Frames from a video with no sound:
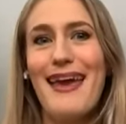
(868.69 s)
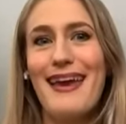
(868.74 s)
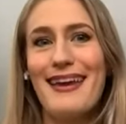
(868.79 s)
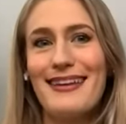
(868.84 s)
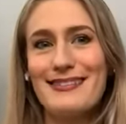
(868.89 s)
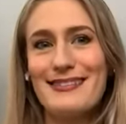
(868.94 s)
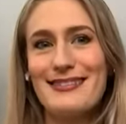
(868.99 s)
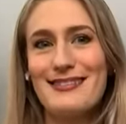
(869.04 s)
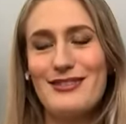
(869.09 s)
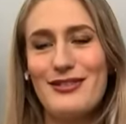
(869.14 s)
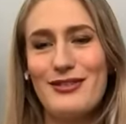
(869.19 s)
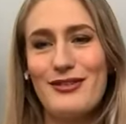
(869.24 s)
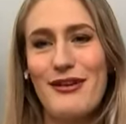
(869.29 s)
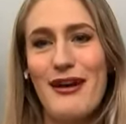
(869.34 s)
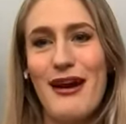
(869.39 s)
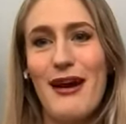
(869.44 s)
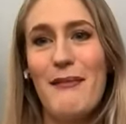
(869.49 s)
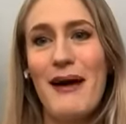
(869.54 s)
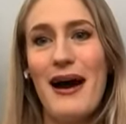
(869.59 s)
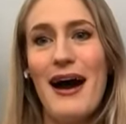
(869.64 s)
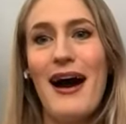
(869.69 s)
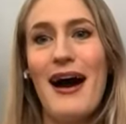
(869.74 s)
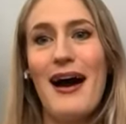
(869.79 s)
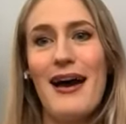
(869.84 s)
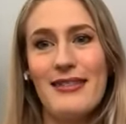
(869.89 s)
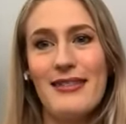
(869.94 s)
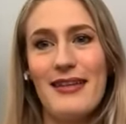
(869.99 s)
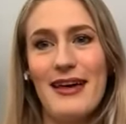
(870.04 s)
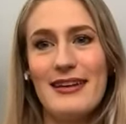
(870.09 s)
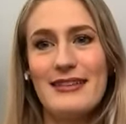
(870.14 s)
Instagram
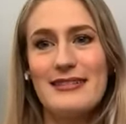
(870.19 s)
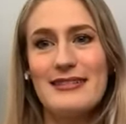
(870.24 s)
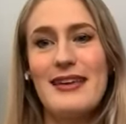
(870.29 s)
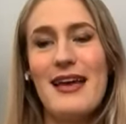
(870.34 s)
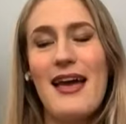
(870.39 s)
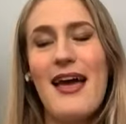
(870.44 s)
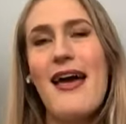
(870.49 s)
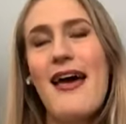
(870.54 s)
highlights.